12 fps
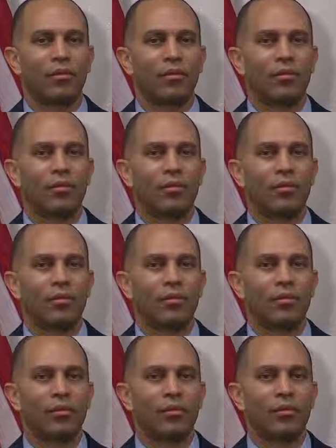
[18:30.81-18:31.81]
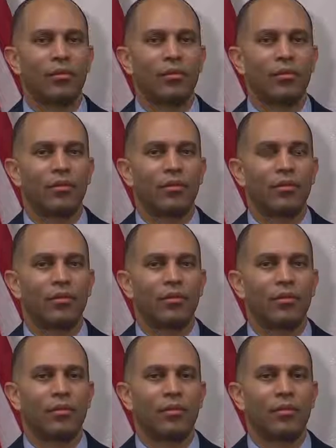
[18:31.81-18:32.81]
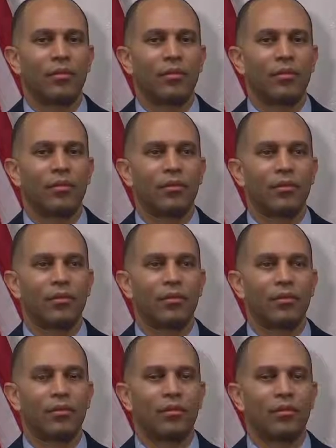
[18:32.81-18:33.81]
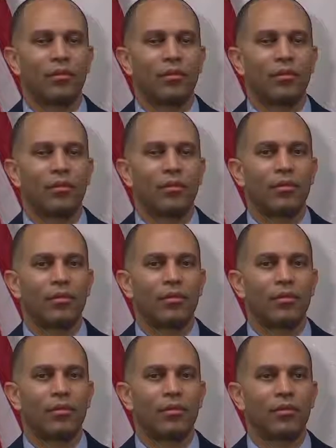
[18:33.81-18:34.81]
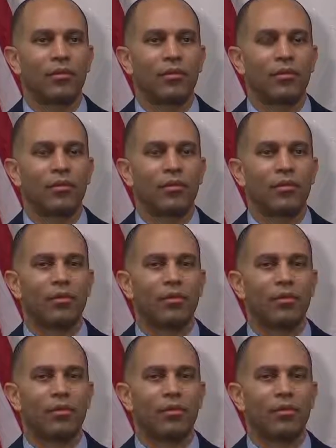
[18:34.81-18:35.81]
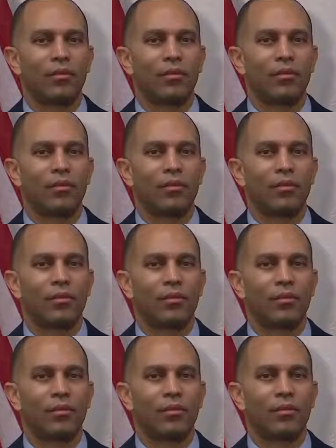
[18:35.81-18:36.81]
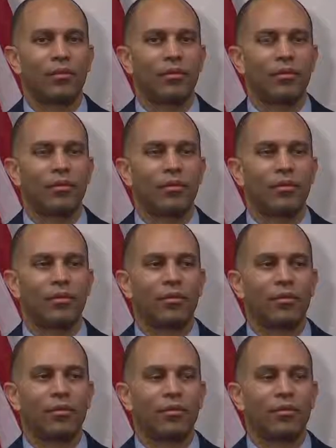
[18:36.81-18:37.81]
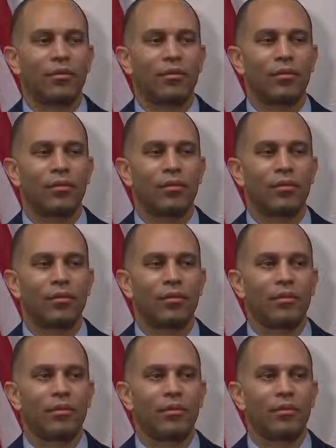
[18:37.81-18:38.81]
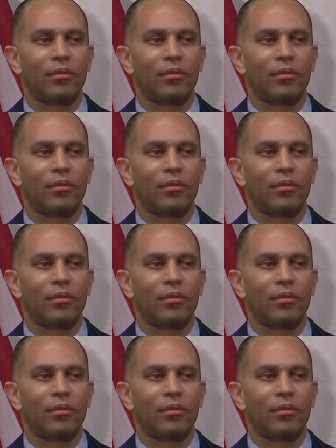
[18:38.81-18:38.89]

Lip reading: [no speech]